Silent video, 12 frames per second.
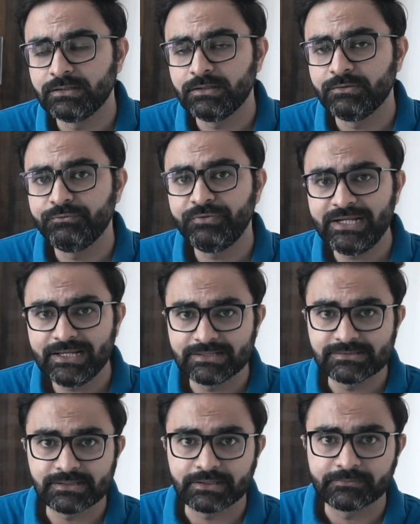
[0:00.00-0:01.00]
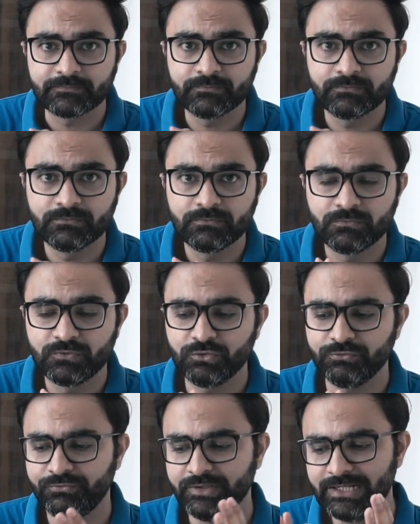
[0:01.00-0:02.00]
freelancing.
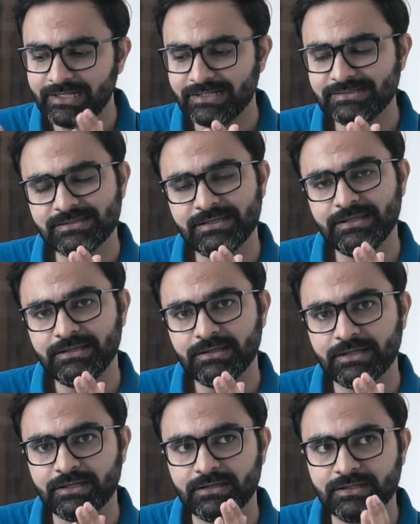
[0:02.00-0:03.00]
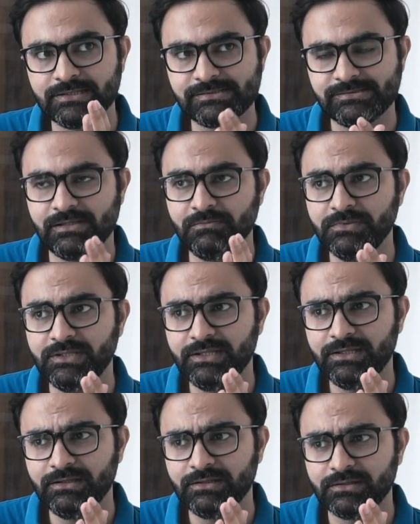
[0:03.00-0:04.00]
So freelancing is
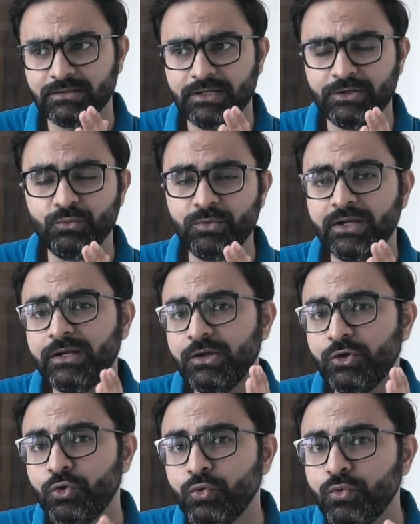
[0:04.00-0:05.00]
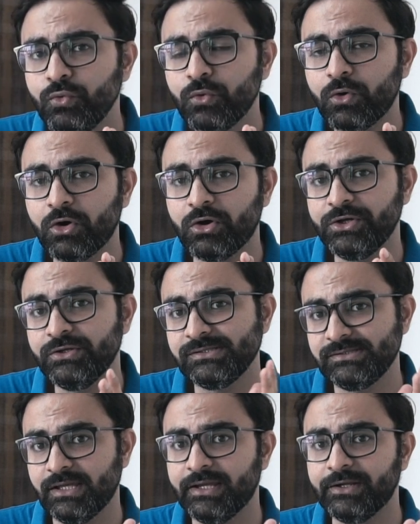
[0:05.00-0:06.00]
something that you can do on your
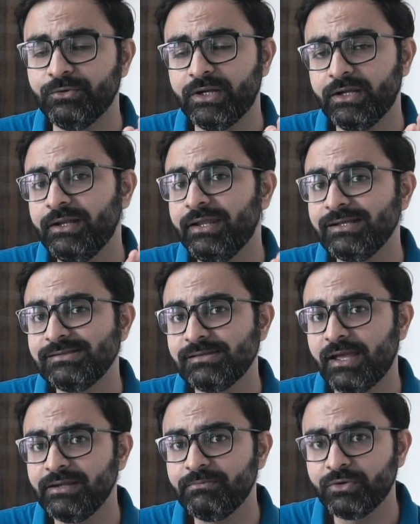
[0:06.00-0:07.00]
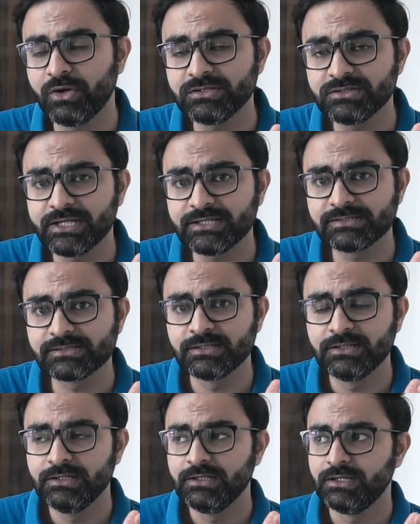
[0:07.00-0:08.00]
side. You can take side projects.
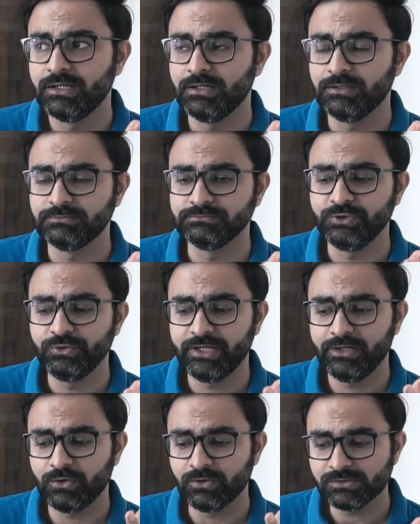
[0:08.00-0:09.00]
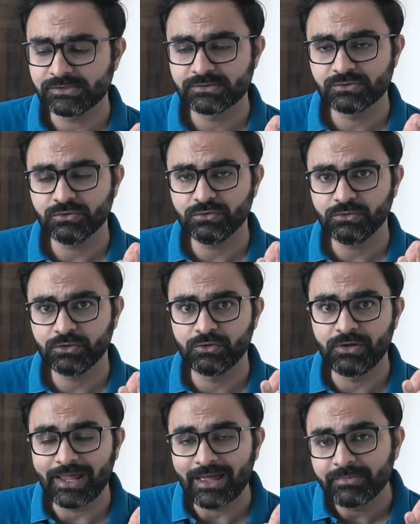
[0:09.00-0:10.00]
You can also
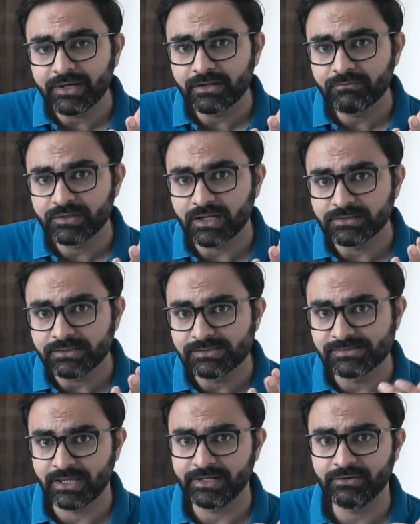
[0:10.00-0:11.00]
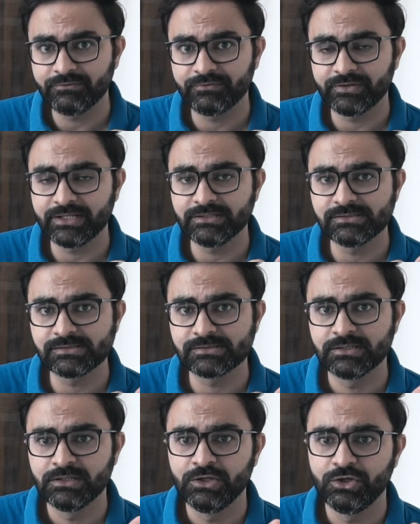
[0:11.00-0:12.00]
collaborate with other designer
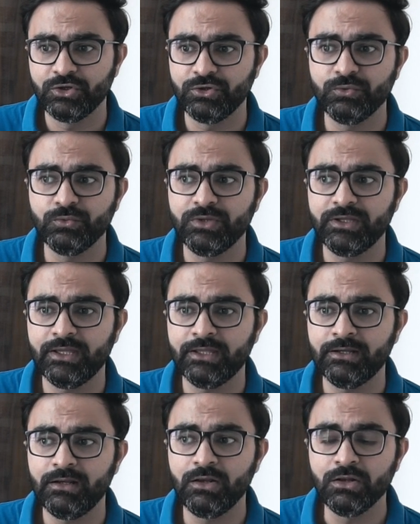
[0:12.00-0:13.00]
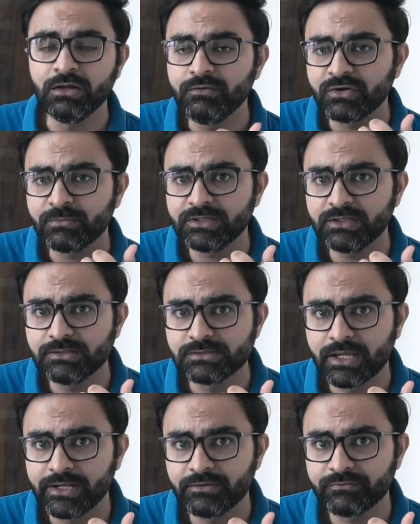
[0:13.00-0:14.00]
friends. You can learn from other
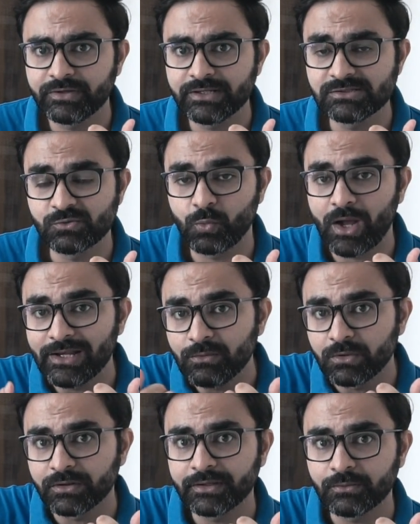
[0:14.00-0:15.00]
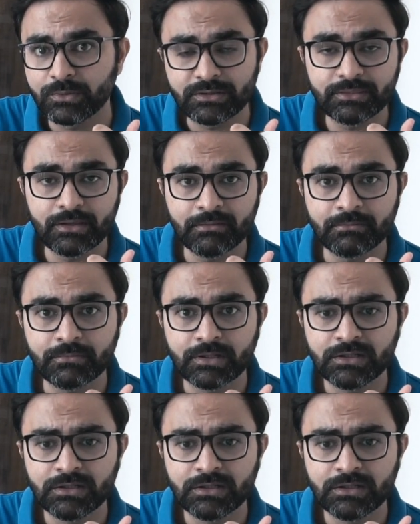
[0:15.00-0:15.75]
designer friends while working with them.